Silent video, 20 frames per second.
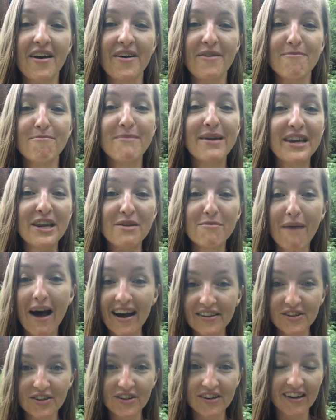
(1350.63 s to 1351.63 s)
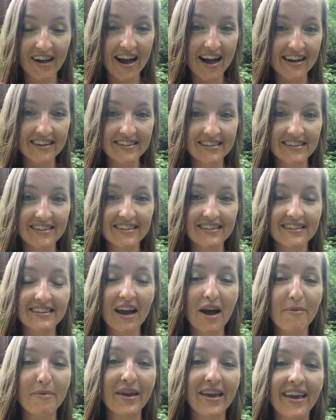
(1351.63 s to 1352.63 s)
mini master classes
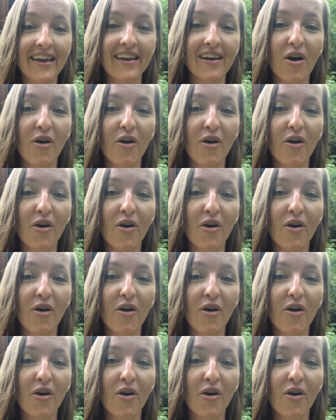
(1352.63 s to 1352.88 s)
coming